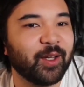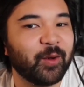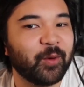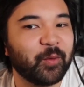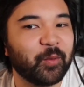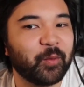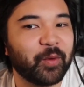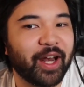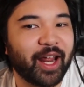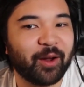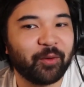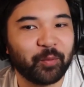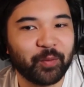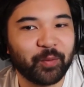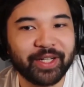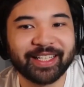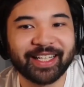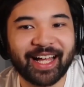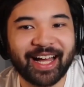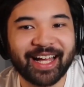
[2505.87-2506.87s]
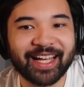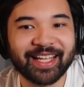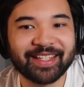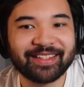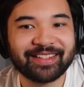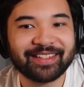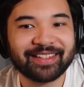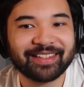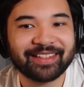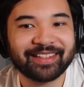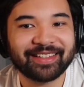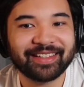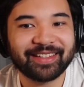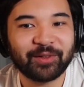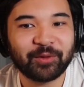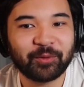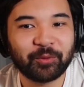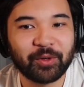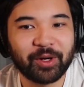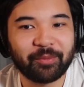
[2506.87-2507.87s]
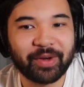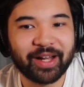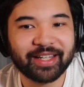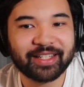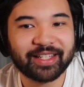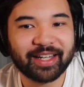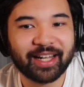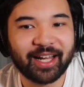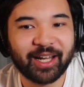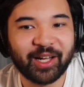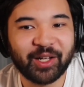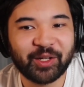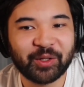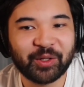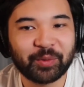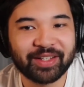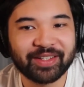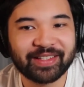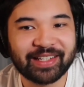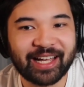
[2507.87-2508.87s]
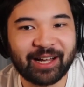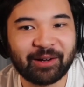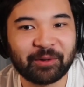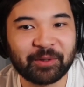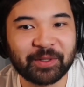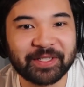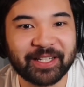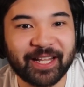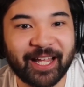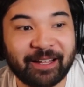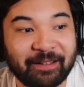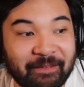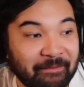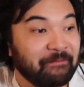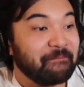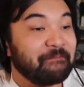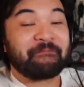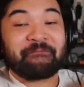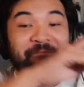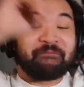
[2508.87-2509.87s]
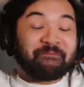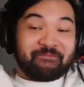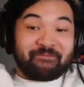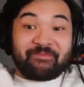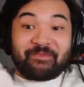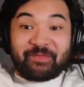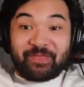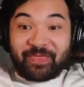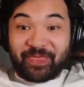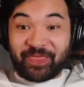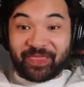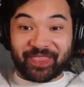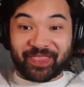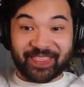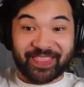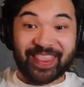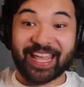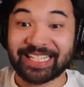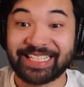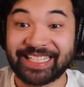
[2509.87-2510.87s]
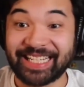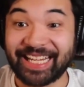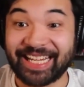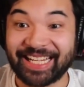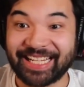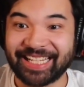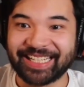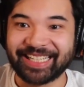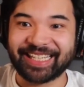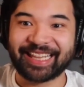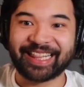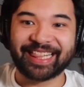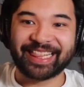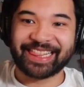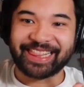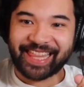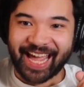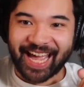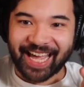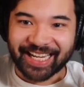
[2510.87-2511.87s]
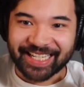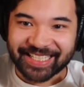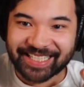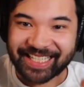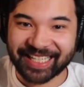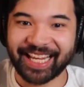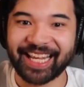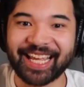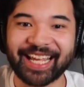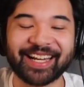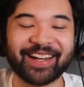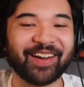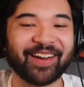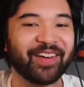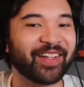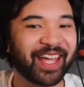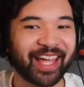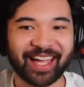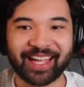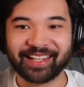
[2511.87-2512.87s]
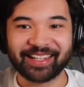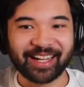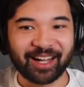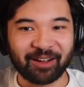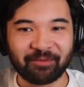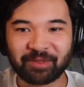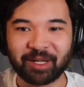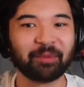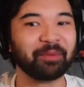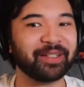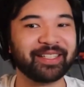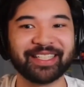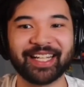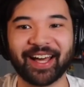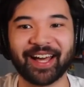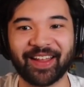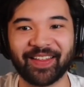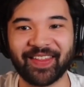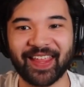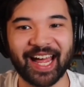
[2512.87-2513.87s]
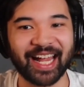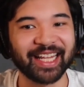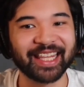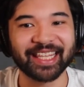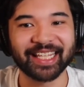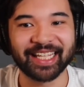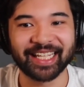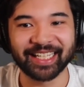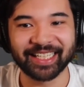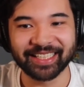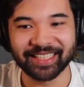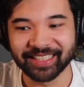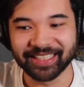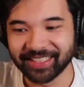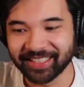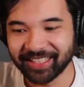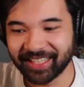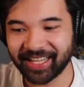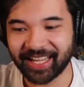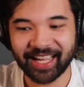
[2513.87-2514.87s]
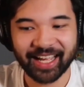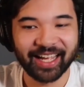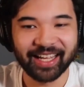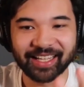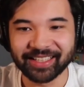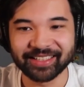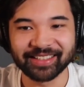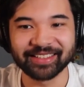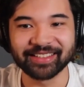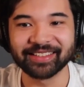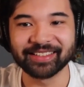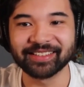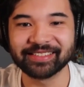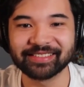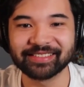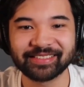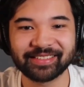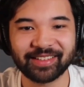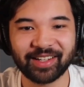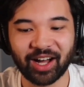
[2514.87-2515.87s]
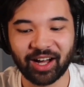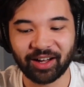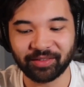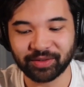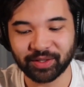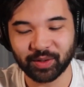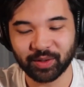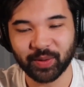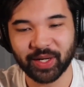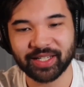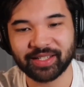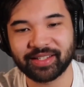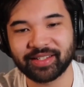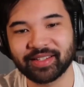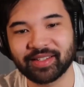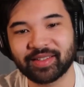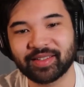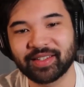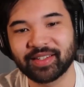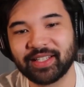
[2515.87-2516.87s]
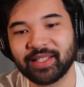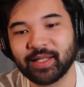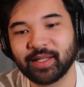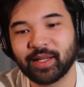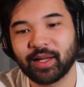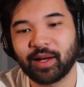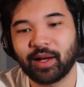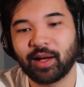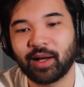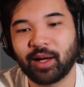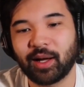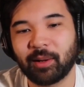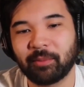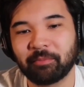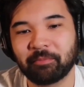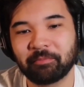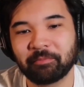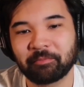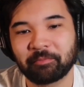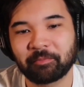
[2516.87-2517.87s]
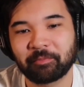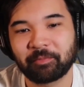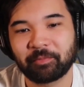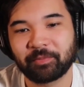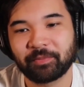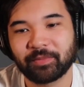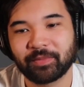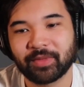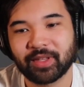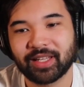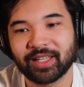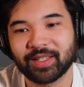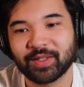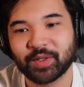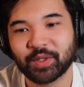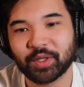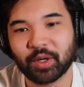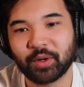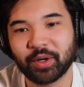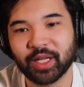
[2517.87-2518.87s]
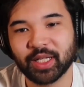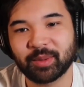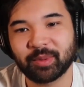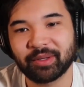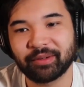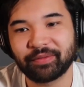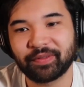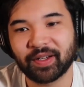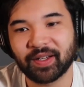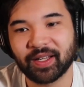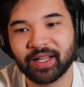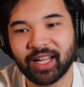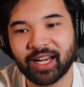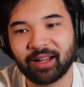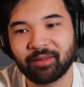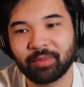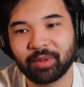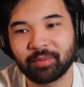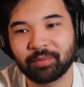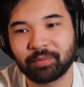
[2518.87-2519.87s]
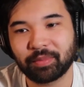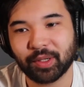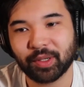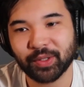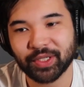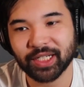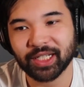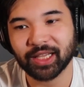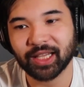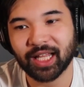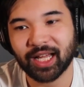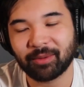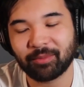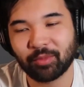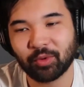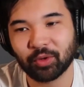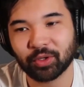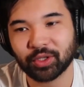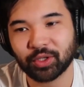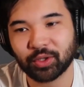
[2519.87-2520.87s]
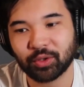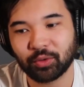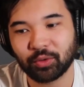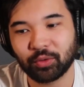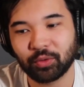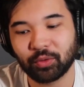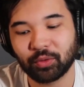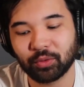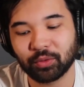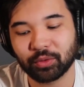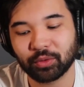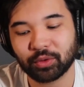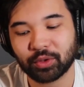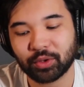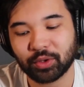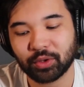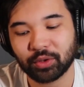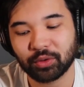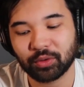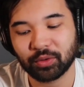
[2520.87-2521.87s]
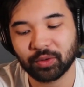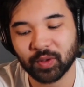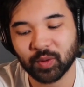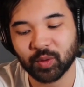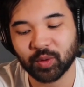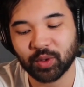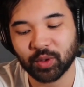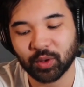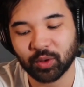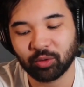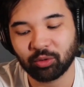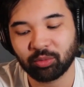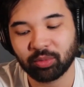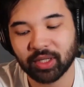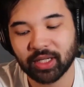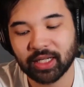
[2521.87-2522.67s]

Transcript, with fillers: When I realized what my style was, I was like, that's it. That is it. Okay, I'm doubling down on that thing. Yeah. And off to the races. So it's been fun, and I've been posting a lot more to YouTube.